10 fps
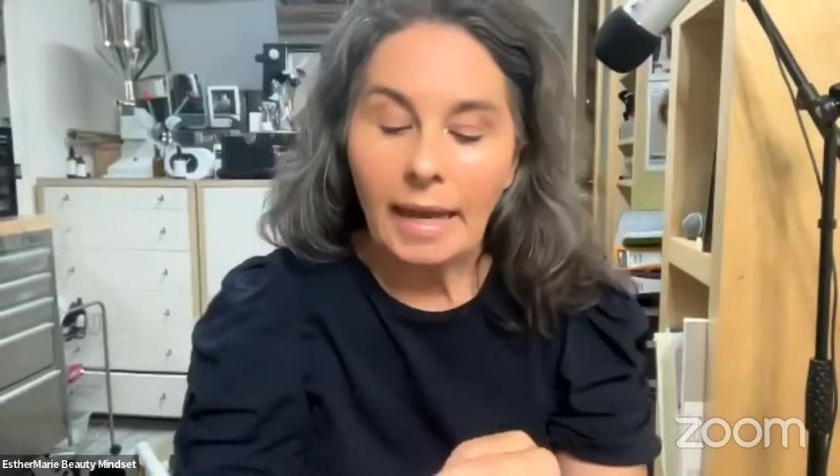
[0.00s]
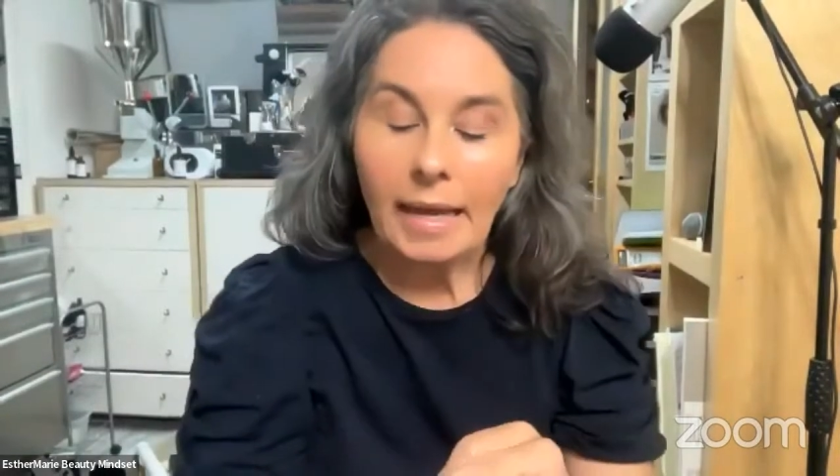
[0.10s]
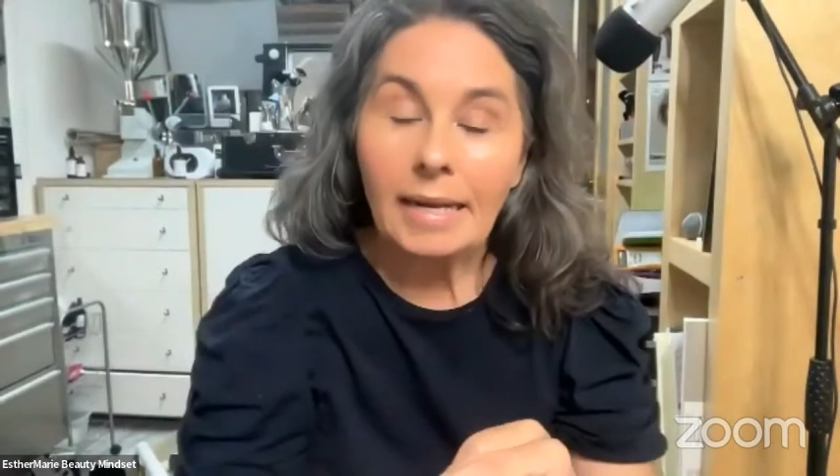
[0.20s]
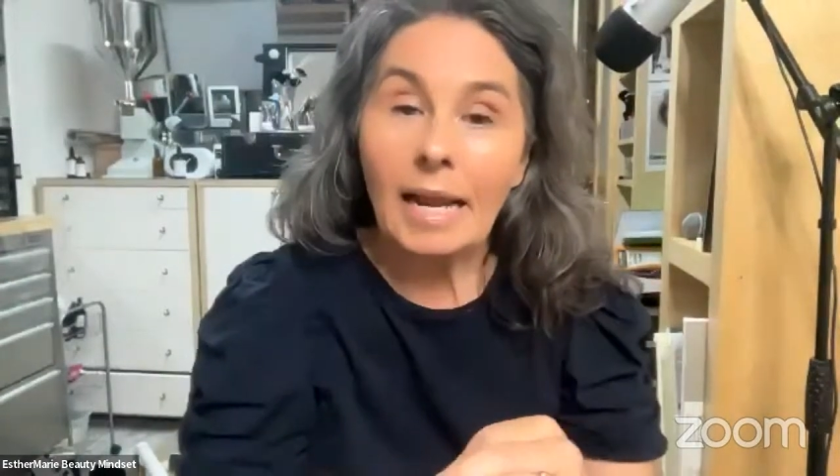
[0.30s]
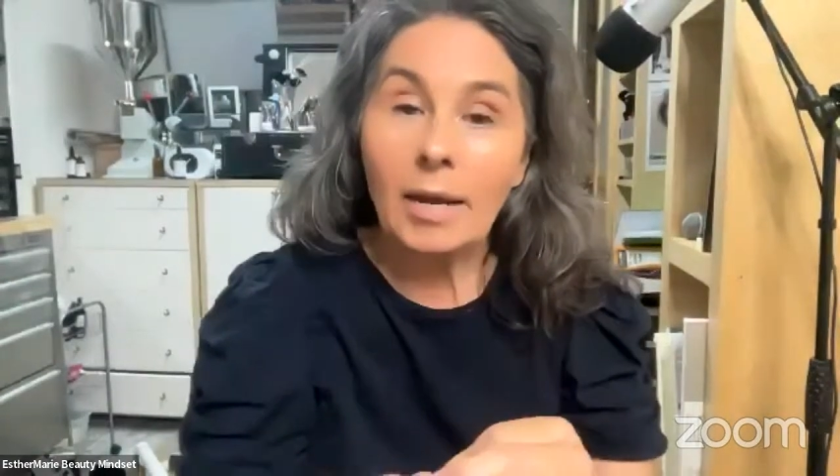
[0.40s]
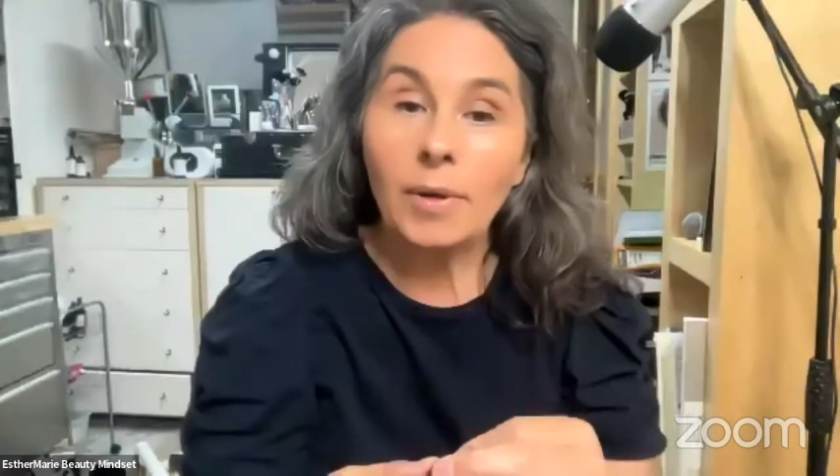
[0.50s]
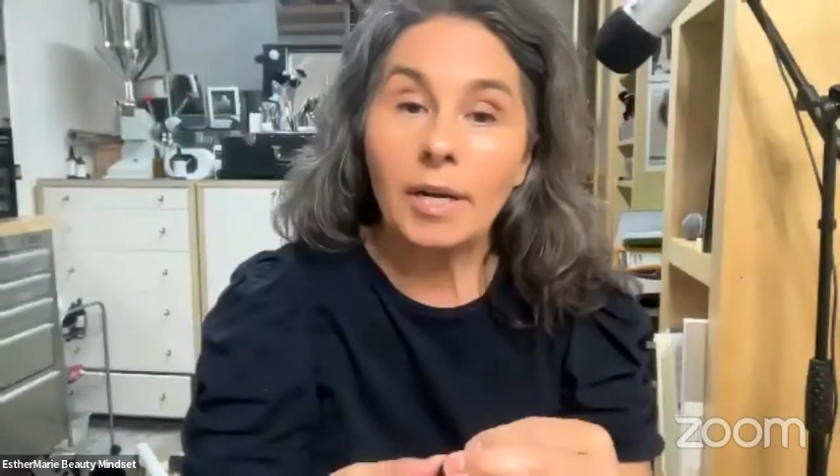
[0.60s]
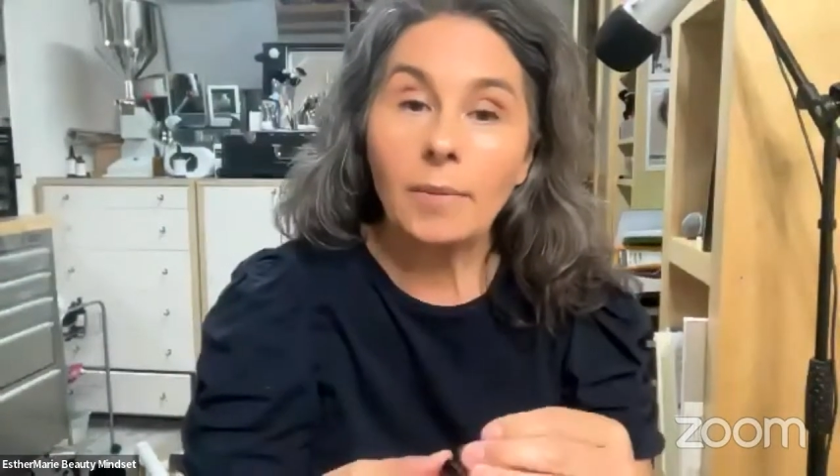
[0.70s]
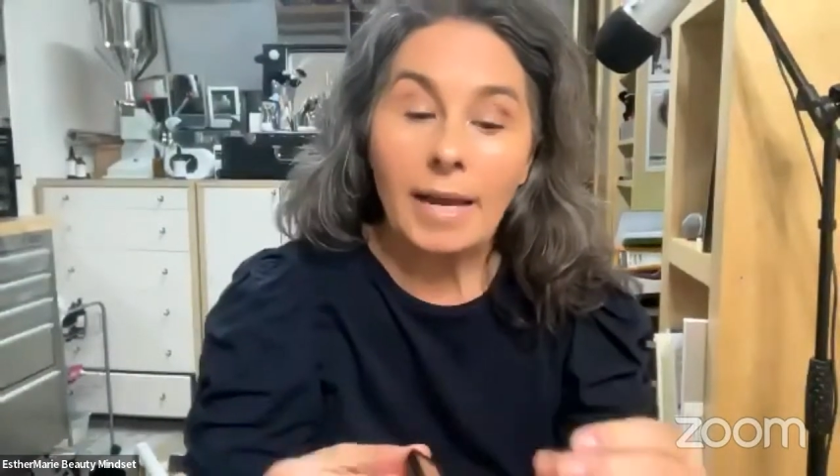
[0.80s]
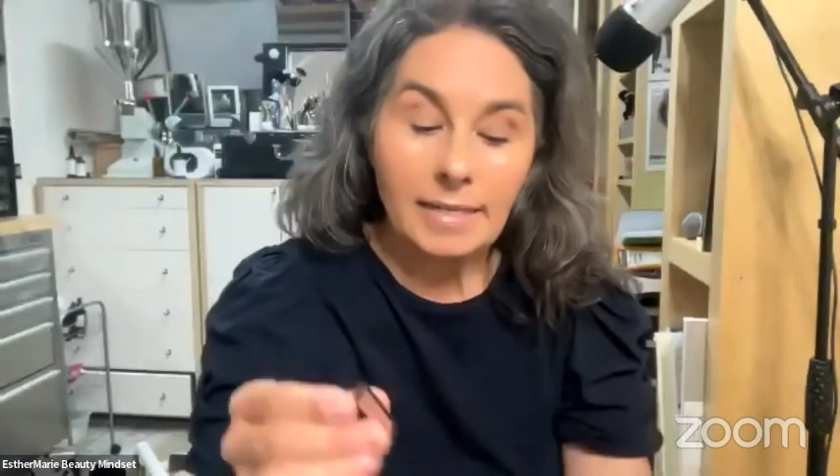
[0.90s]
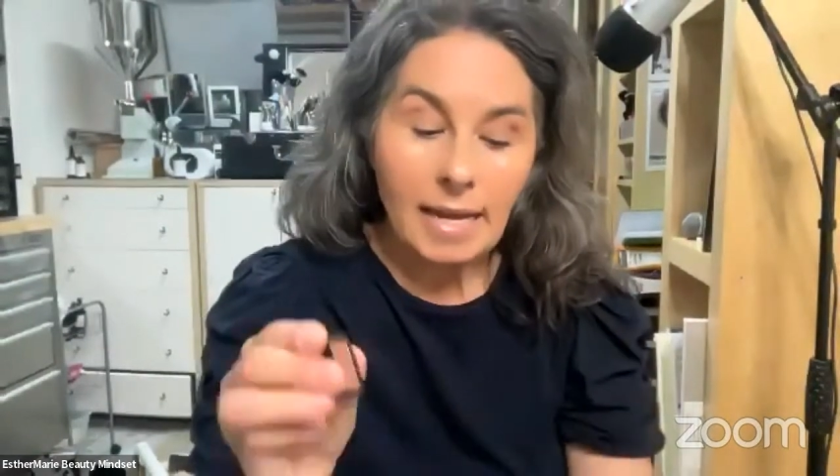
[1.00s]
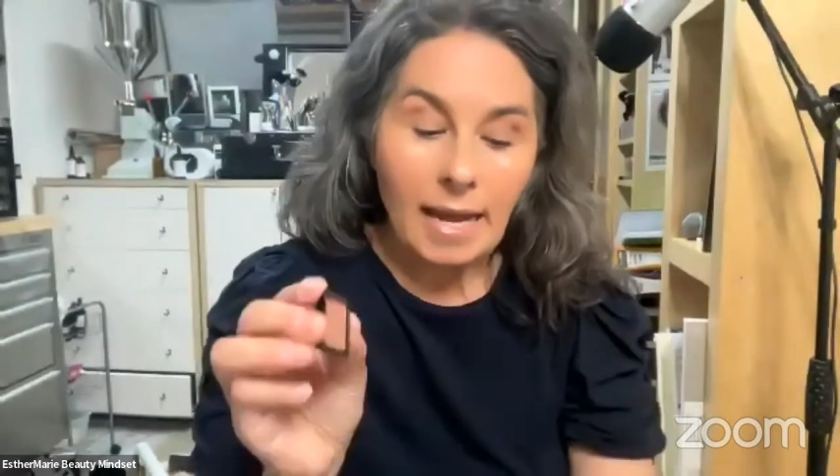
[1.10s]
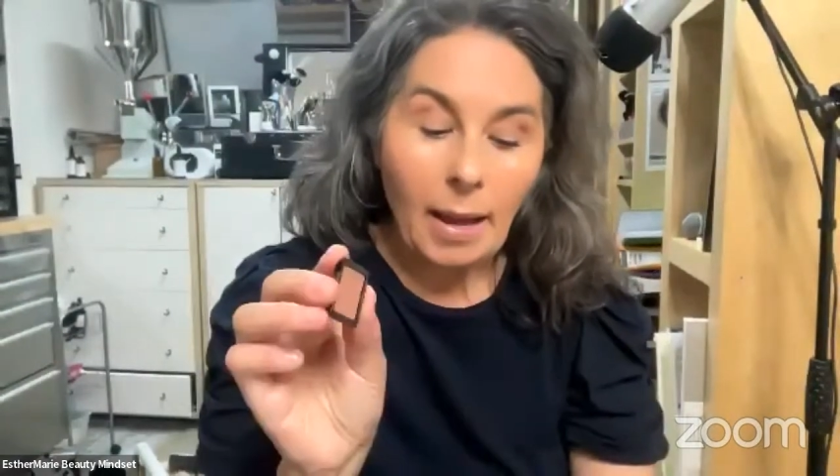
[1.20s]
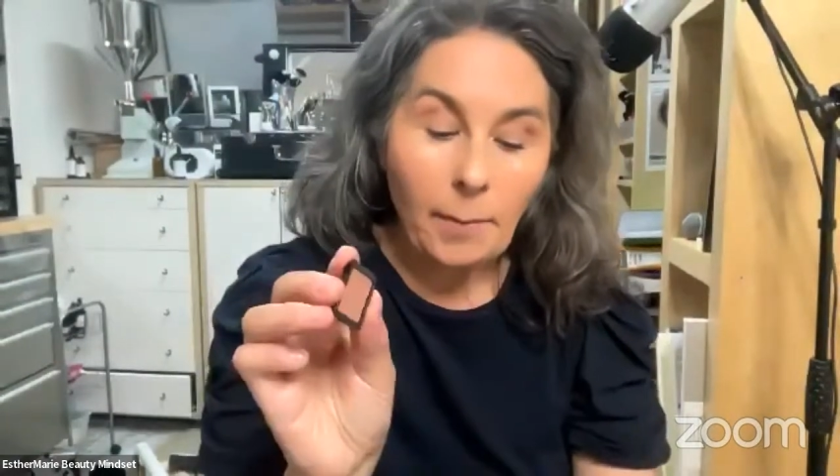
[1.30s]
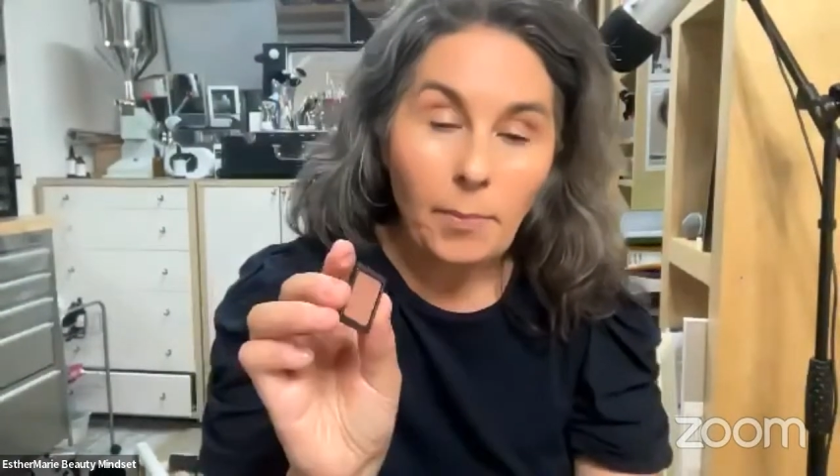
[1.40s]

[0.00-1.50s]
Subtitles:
And now we're going to add our